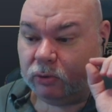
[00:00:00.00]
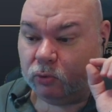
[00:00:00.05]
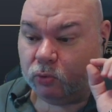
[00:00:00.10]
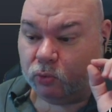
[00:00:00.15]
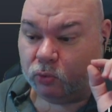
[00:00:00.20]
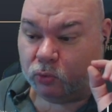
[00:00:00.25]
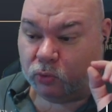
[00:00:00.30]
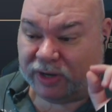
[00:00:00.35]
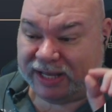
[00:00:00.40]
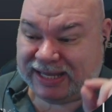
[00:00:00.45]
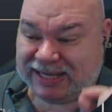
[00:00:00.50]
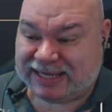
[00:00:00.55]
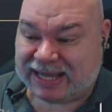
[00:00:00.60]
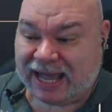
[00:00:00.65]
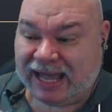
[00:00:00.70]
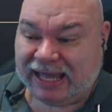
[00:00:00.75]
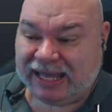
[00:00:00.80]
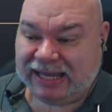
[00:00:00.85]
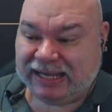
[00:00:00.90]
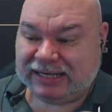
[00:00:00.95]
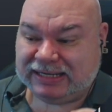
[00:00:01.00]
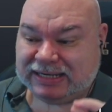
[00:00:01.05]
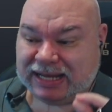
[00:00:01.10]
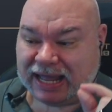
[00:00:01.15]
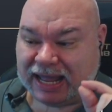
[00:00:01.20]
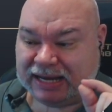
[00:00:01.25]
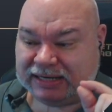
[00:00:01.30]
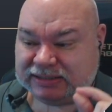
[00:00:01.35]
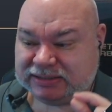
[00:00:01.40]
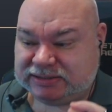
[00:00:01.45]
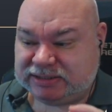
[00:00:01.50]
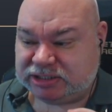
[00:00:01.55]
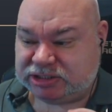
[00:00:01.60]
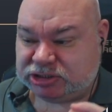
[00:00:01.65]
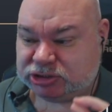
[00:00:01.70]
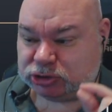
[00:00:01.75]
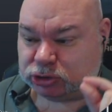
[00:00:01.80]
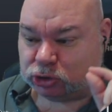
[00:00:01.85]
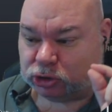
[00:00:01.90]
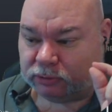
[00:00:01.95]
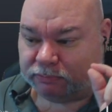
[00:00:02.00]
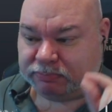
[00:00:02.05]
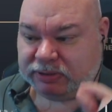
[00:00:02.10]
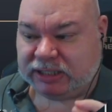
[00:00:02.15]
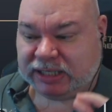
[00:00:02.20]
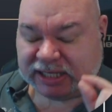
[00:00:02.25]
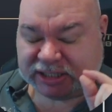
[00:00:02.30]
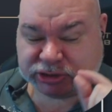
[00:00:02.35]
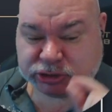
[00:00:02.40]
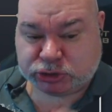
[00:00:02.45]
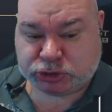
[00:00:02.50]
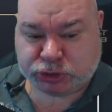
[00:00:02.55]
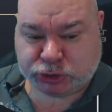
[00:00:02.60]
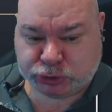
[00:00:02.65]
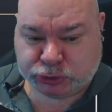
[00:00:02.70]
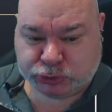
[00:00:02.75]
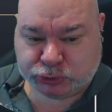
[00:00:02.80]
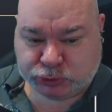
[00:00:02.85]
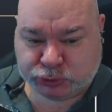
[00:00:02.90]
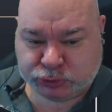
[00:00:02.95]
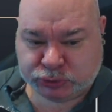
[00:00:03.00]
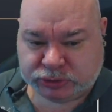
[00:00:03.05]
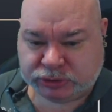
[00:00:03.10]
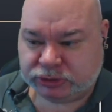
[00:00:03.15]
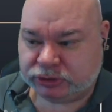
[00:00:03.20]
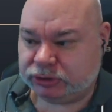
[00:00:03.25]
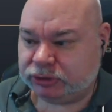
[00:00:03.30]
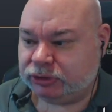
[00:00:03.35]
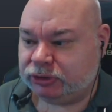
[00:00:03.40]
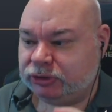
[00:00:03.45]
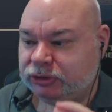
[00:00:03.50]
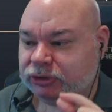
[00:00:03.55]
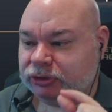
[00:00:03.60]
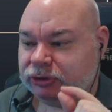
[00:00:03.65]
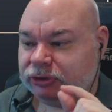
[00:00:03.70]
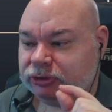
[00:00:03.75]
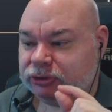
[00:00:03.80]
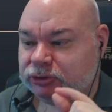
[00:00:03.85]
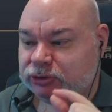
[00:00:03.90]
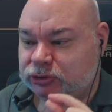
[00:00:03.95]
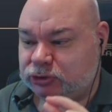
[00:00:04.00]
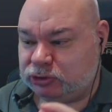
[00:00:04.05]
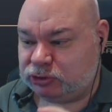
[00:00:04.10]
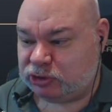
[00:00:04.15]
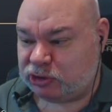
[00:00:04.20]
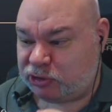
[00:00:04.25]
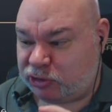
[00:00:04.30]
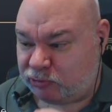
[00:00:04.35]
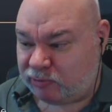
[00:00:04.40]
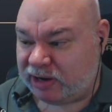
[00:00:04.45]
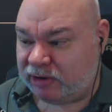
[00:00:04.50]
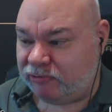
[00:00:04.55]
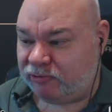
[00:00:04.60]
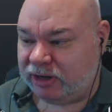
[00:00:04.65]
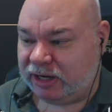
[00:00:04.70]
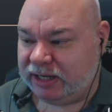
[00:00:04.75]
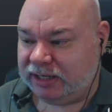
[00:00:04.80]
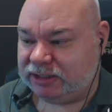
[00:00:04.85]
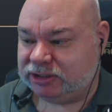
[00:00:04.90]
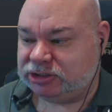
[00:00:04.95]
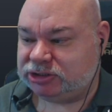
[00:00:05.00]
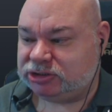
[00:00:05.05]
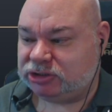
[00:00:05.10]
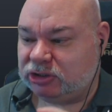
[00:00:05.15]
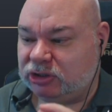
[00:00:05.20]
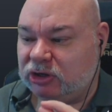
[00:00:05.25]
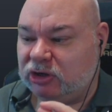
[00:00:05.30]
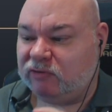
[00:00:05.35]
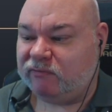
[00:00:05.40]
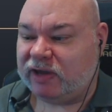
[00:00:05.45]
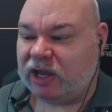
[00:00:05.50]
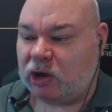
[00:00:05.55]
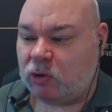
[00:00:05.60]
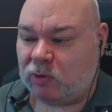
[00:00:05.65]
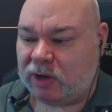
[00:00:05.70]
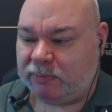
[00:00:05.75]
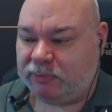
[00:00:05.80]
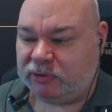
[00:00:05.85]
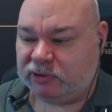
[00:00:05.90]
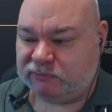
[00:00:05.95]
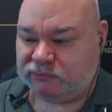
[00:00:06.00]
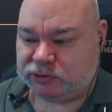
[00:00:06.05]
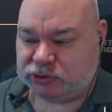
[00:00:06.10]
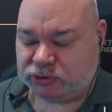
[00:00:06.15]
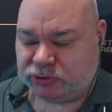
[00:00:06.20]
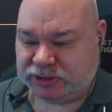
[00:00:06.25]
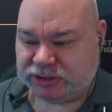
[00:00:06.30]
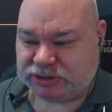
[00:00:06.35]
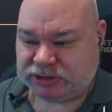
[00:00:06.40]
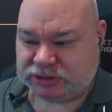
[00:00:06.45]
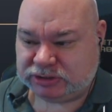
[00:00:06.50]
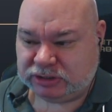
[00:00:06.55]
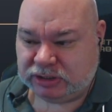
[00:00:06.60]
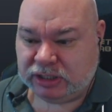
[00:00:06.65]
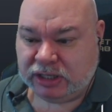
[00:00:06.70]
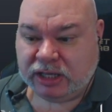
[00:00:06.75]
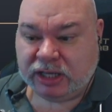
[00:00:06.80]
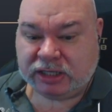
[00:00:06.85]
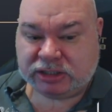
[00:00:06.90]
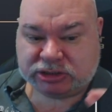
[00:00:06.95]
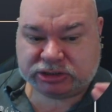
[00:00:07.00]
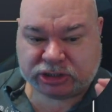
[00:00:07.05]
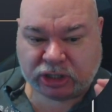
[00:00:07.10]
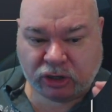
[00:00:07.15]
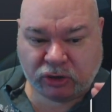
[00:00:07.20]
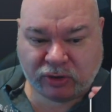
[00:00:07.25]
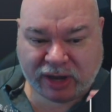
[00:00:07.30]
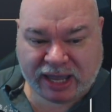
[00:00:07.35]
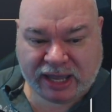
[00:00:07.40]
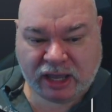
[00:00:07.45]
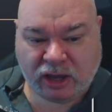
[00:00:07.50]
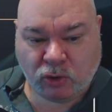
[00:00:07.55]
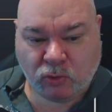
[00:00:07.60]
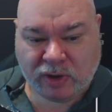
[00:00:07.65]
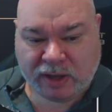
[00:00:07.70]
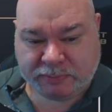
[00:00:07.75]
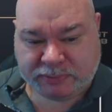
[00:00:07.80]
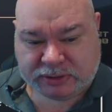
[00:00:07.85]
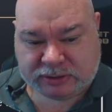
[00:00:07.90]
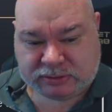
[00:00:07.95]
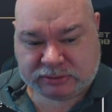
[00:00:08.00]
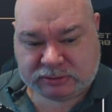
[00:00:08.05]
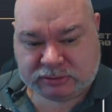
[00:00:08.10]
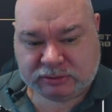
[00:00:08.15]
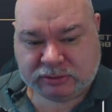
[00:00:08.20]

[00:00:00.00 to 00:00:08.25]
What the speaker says: we gain an additional +2 to the threat range of our weapon of choice. So our weapon